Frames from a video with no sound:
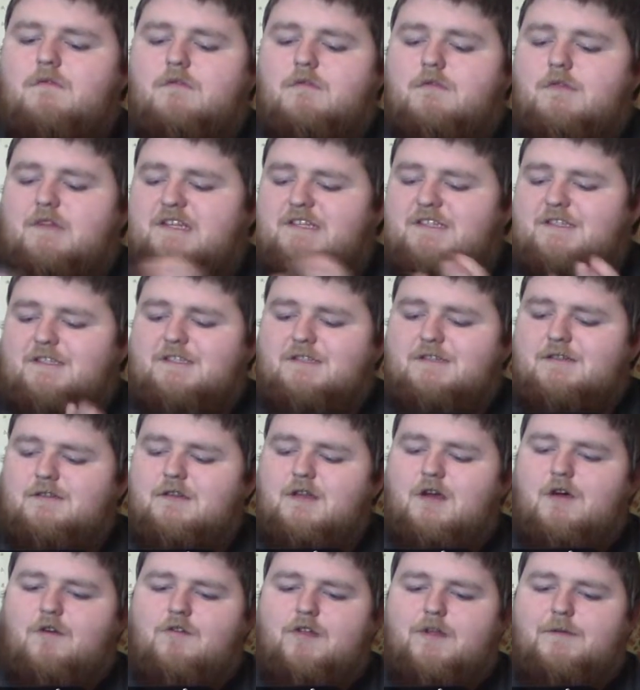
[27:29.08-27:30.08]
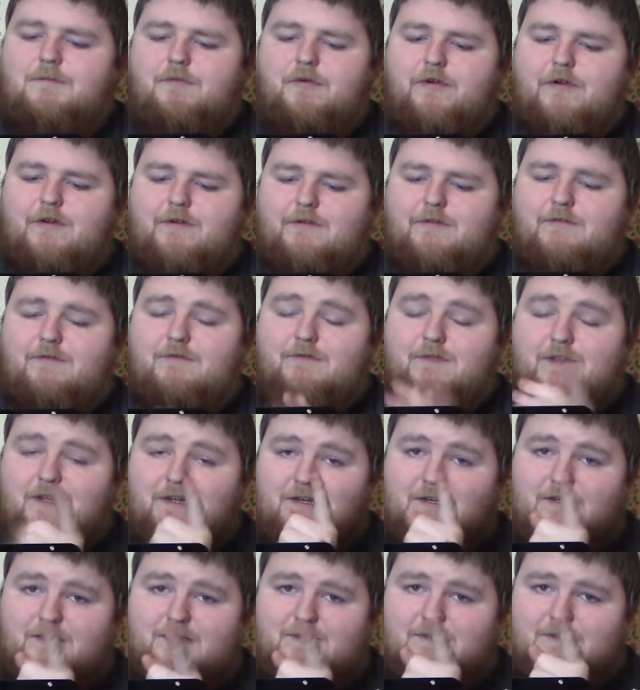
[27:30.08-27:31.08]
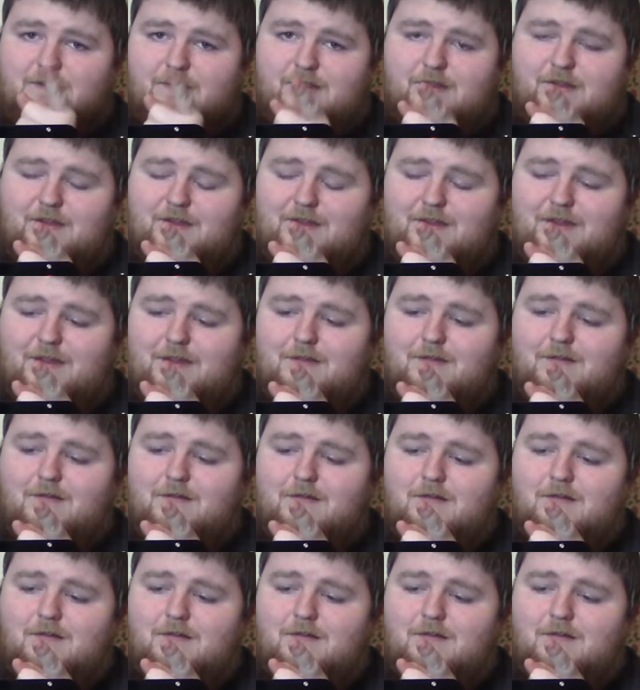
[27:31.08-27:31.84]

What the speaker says: this isn't the only printer that does the